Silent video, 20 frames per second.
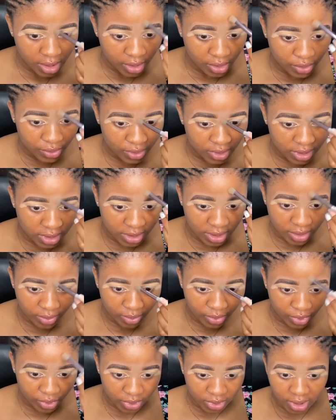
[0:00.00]
use the same
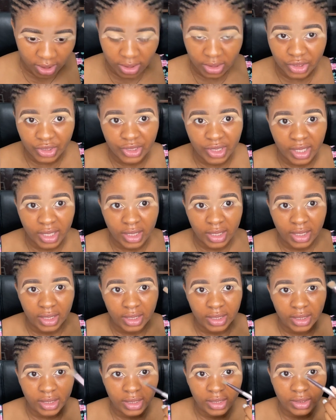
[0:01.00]
brush and
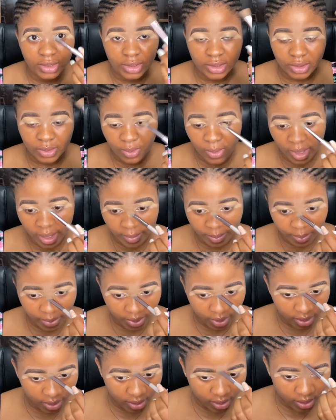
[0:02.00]
gently just wipe
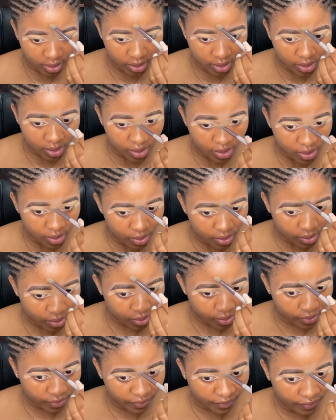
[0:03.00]

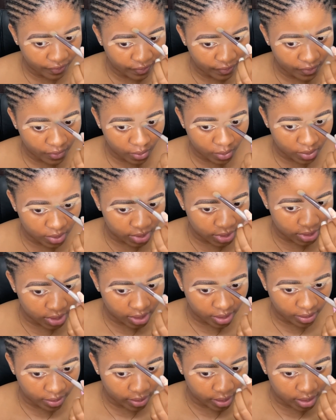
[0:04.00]
off all these
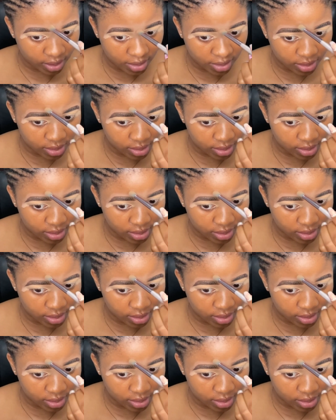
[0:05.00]
areas